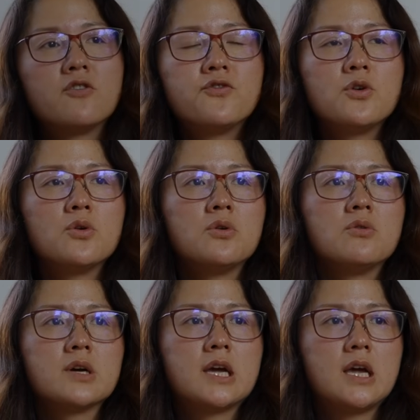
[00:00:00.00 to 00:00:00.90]
are a
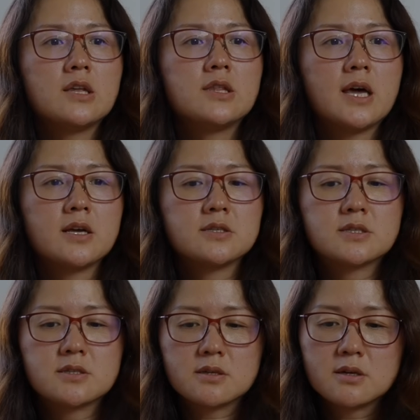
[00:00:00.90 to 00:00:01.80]
few key
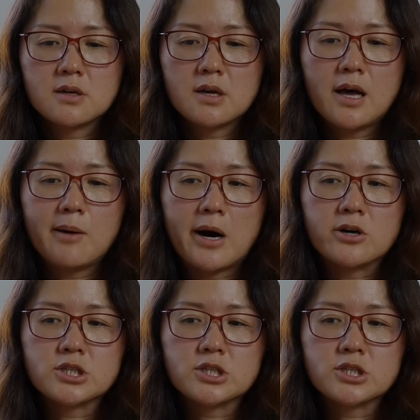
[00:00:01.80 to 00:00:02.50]
things about